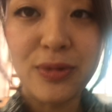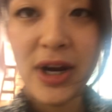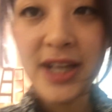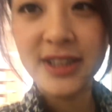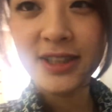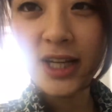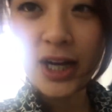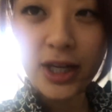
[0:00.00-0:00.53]

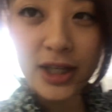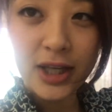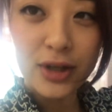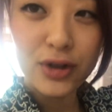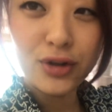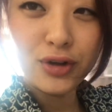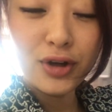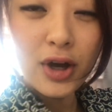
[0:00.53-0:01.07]
rice that I can
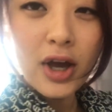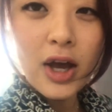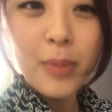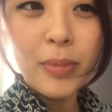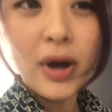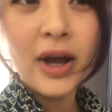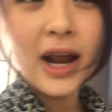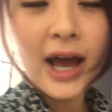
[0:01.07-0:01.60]
cook.
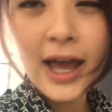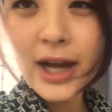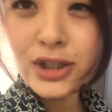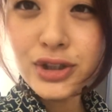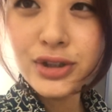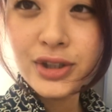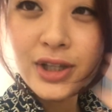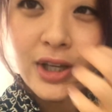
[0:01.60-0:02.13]
But I
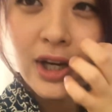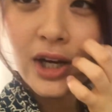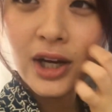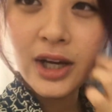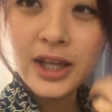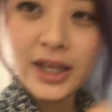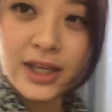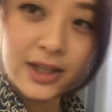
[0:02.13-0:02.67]
actually
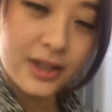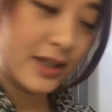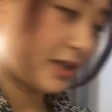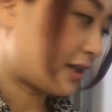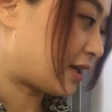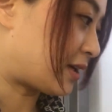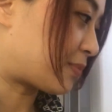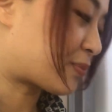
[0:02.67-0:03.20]
eat
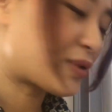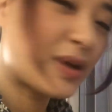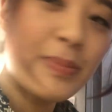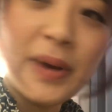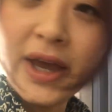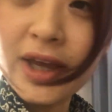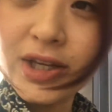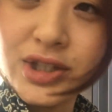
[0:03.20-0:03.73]

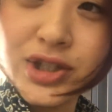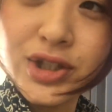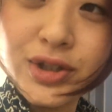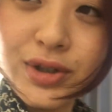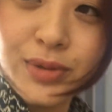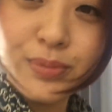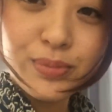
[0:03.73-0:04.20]
pre-packaged